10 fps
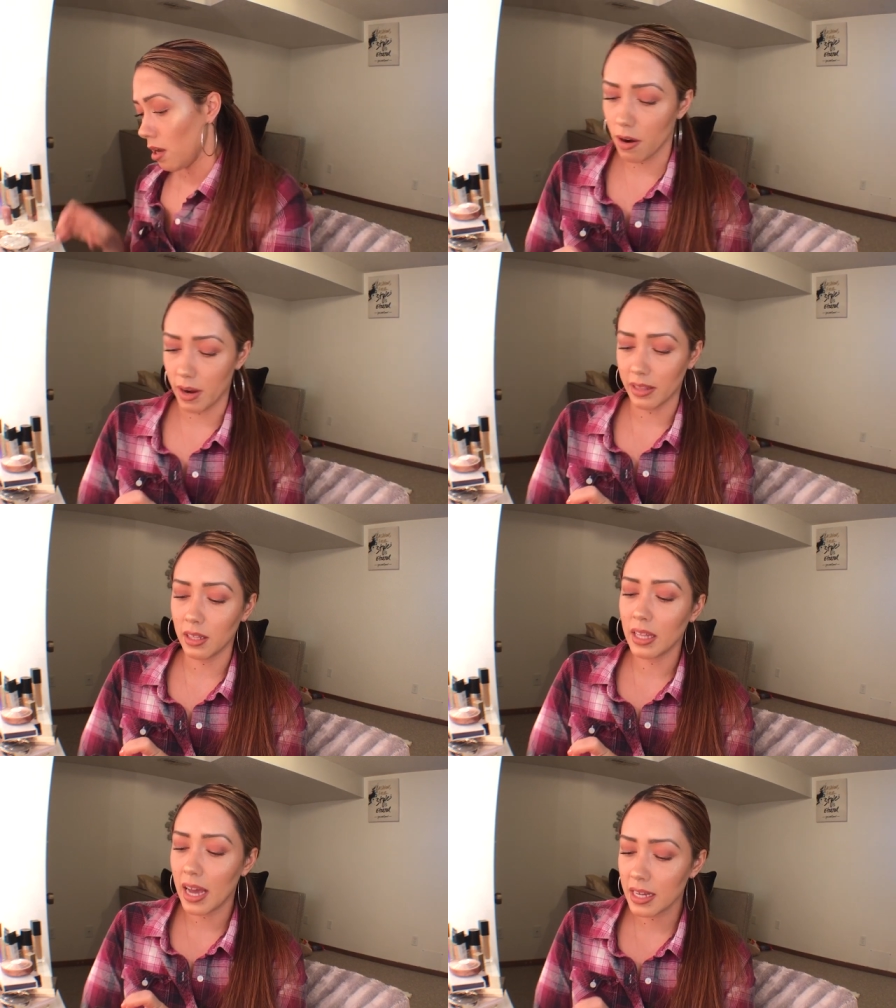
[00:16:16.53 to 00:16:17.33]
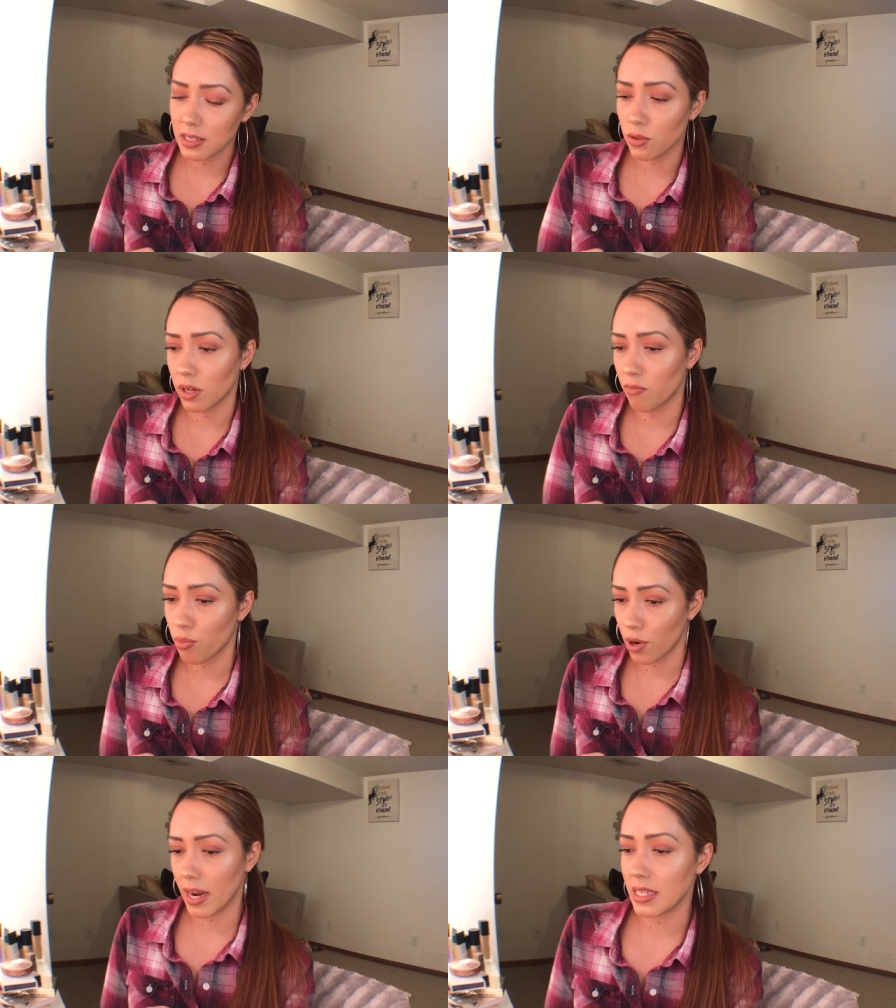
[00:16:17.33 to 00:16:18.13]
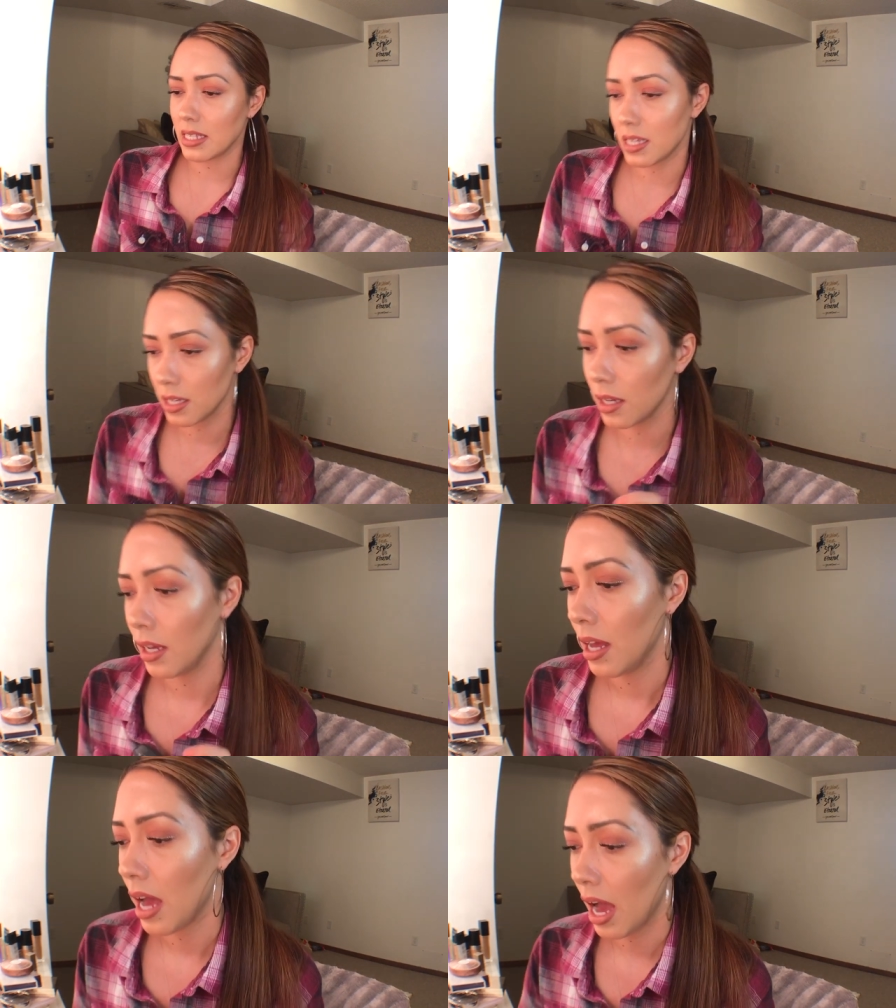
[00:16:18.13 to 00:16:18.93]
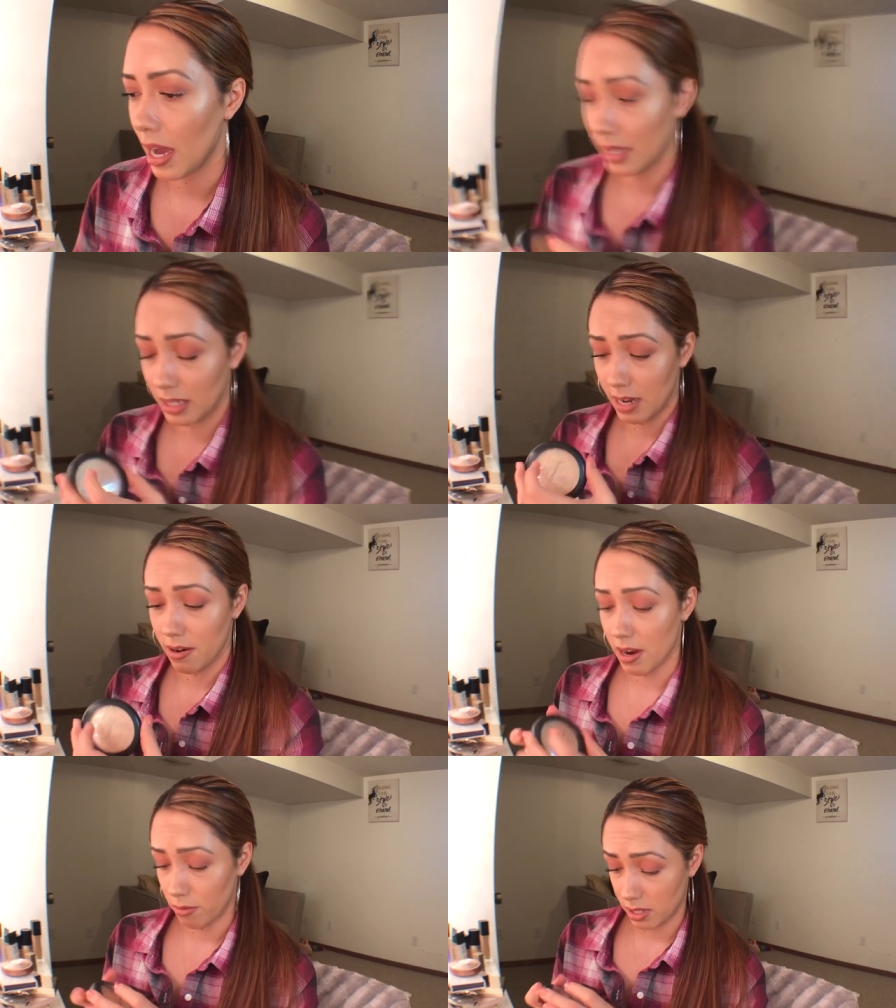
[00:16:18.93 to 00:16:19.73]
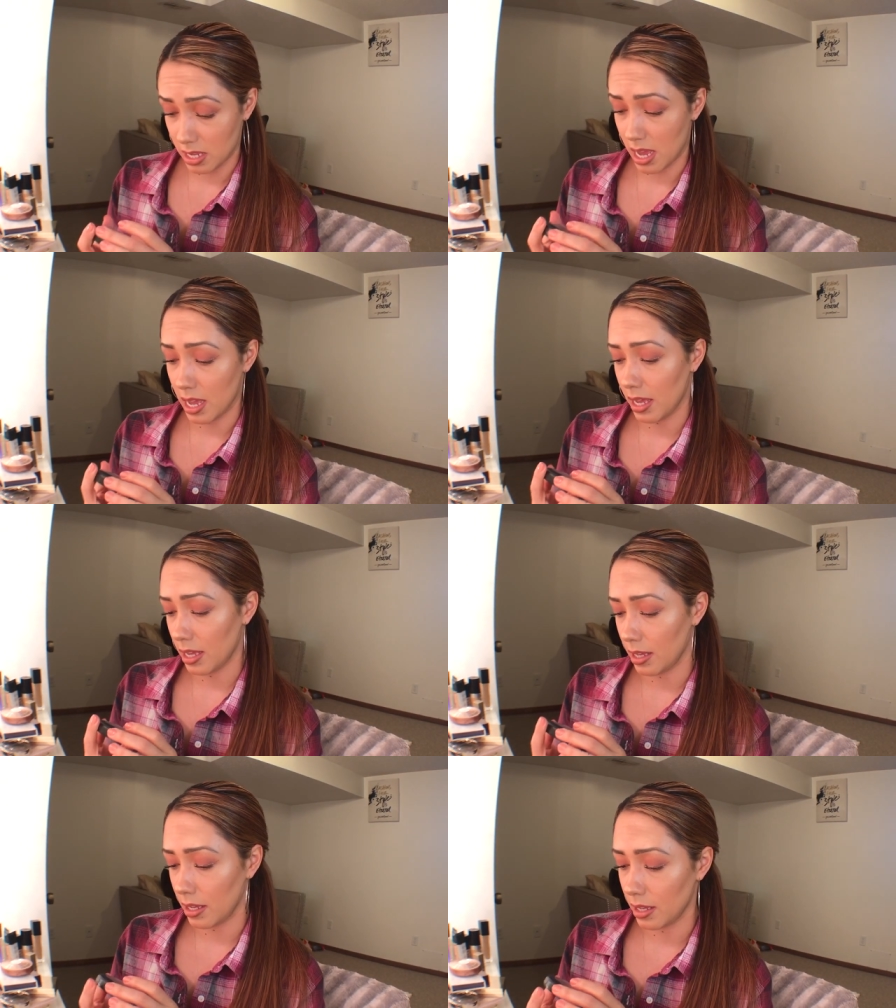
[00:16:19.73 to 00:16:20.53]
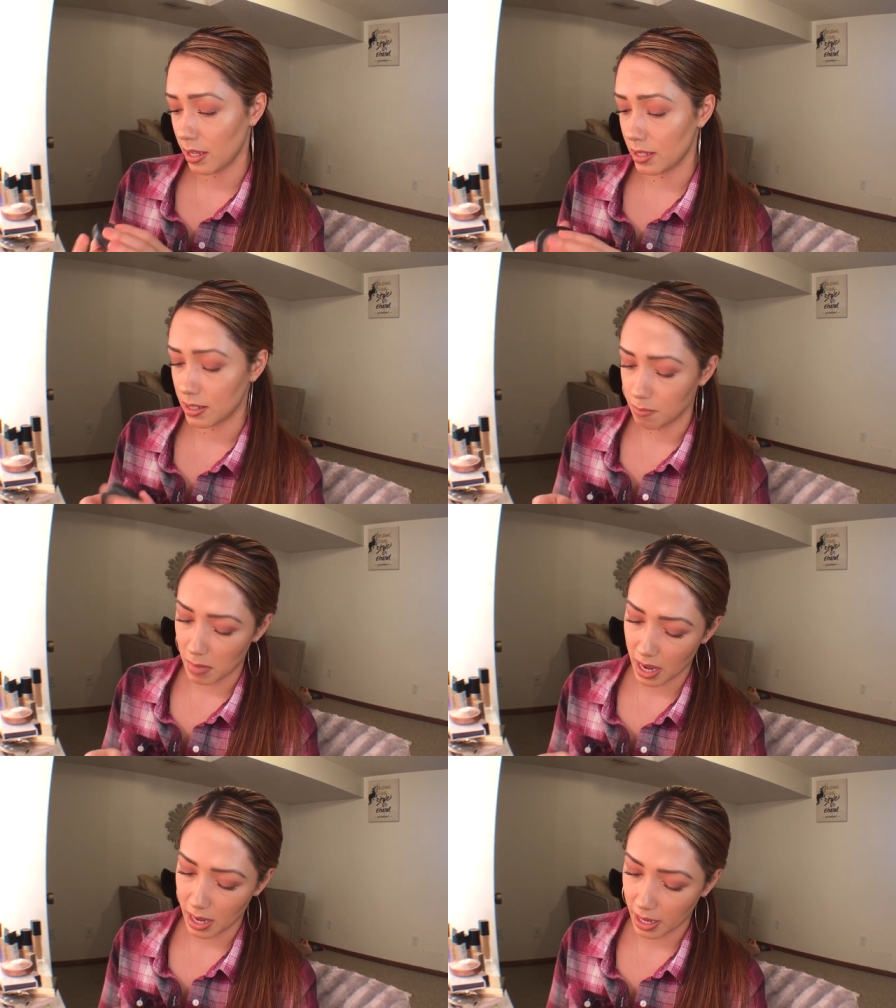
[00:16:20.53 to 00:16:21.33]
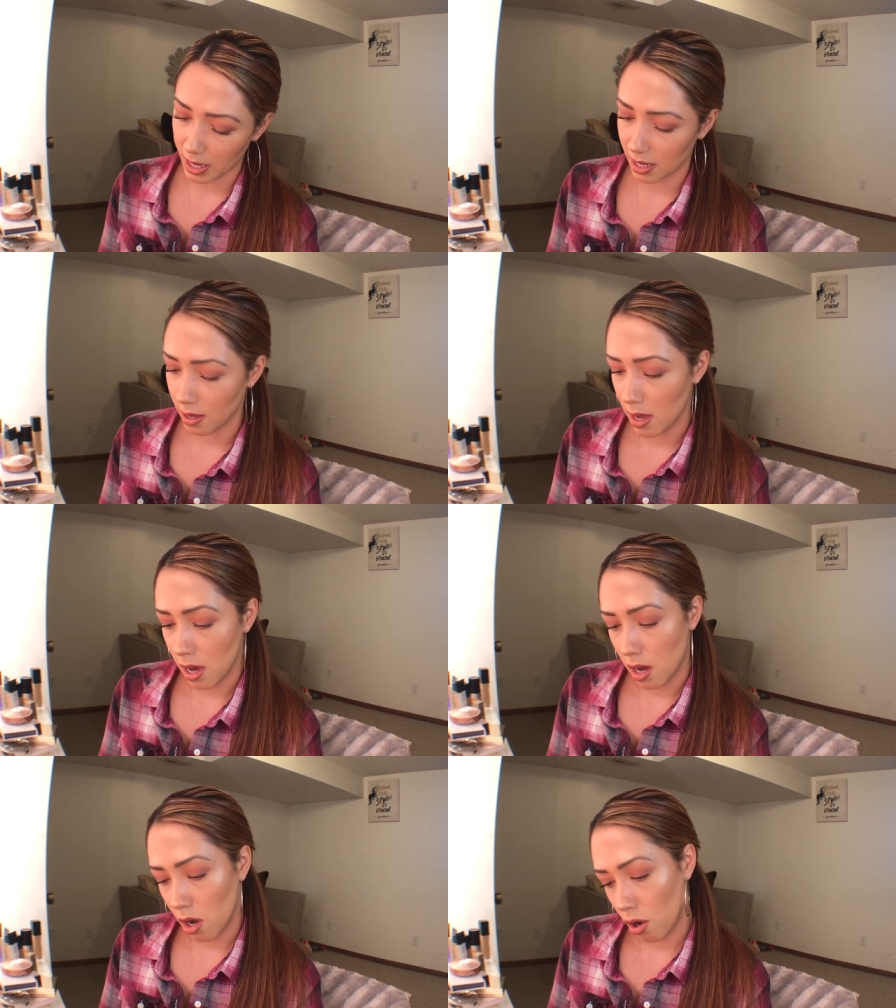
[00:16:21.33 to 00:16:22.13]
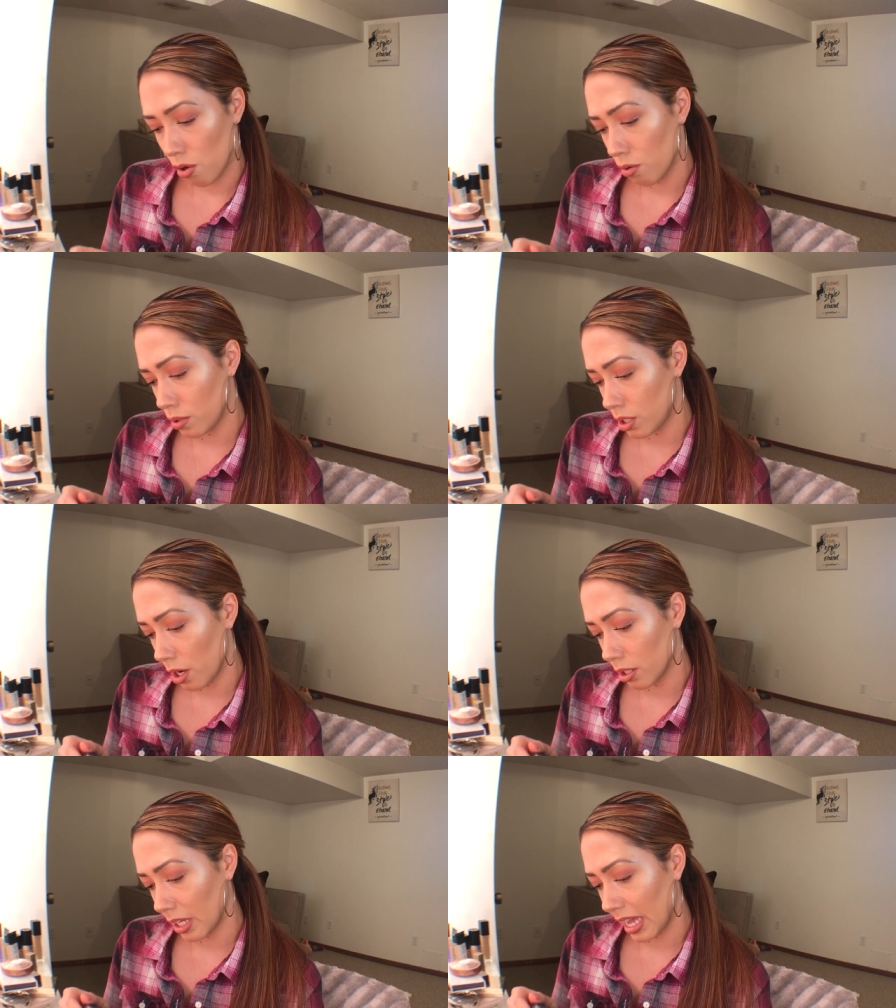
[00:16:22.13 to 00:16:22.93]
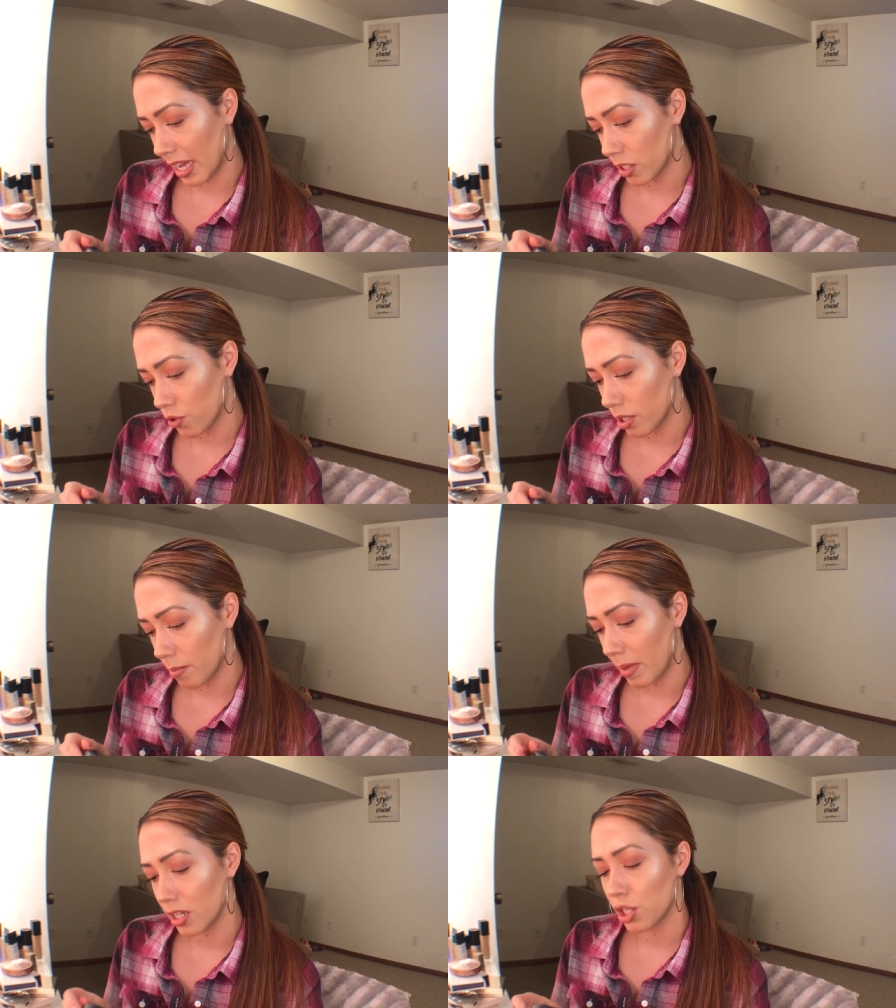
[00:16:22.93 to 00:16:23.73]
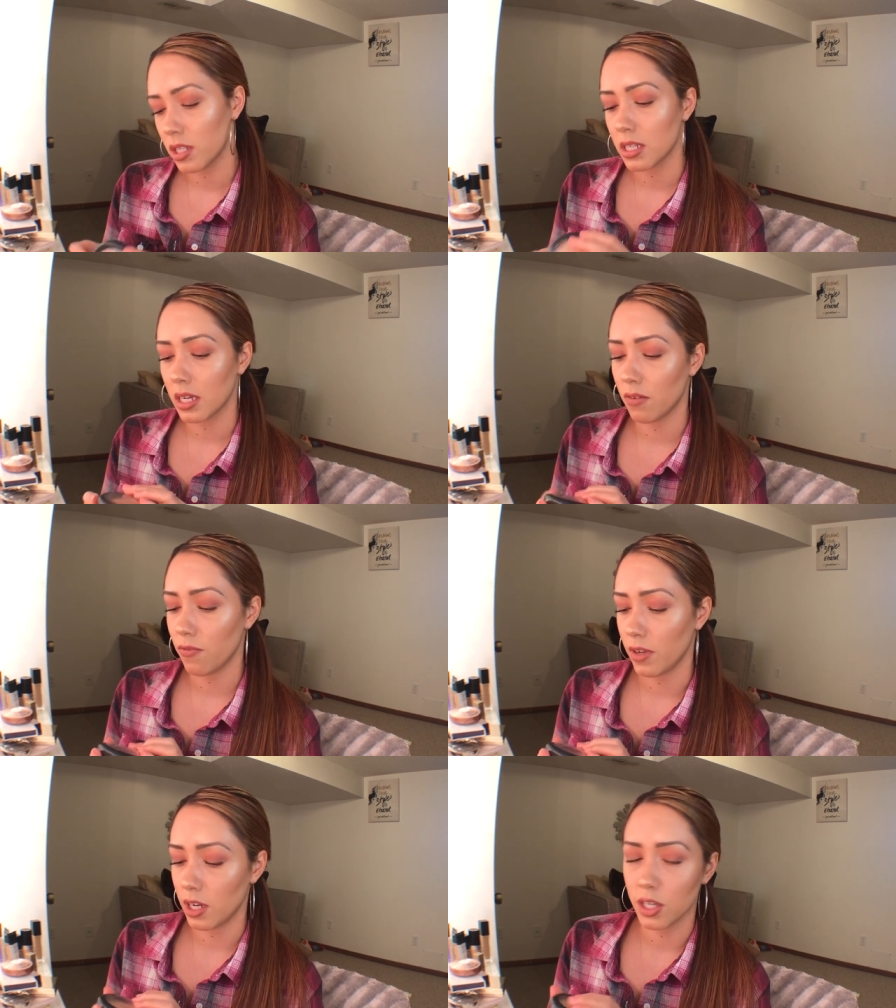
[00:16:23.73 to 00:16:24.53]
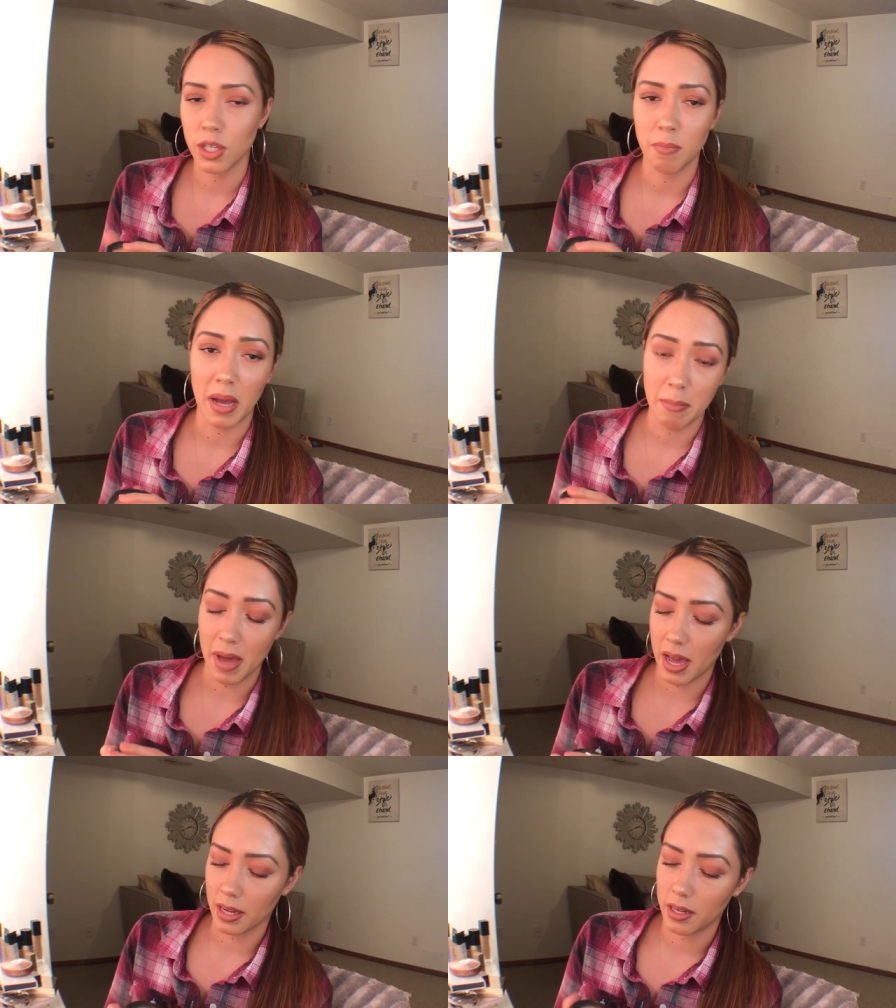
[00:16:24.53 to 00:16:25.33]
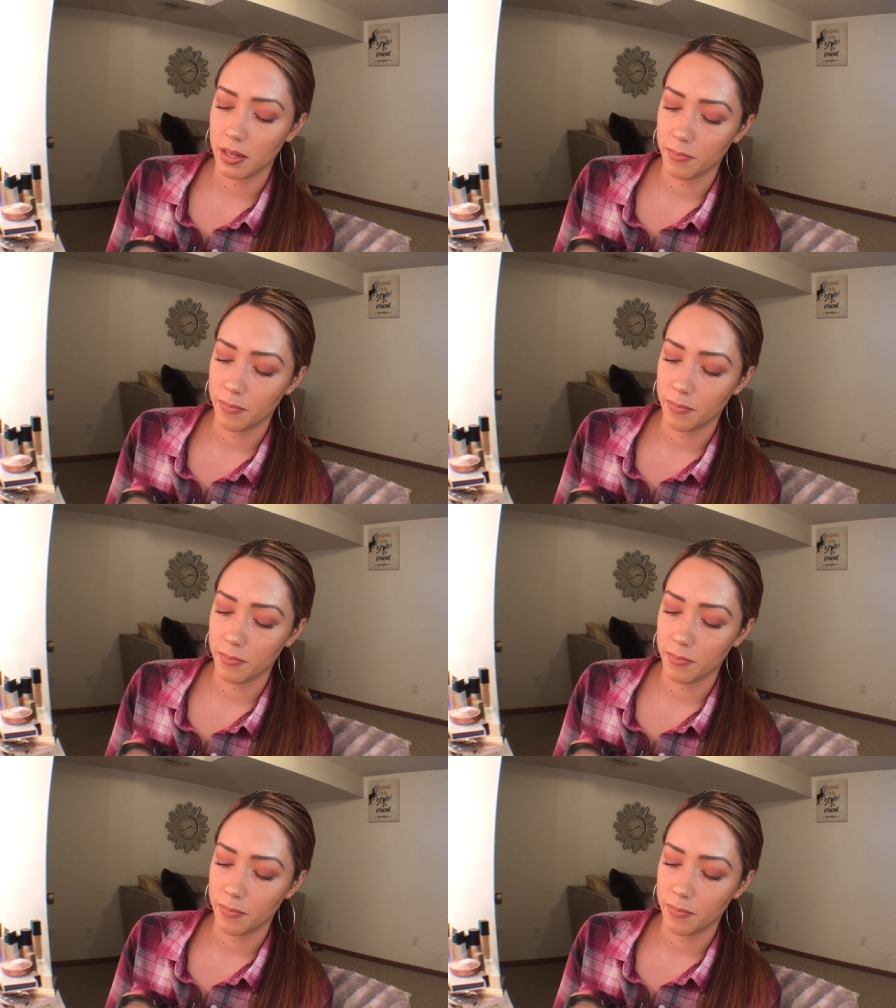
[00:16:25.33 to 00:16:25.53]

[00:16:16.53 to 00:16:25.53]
All right, the last sort of pricey highlighter I would say is my Oh Darling Extra Dimension Skin Finish by MAC.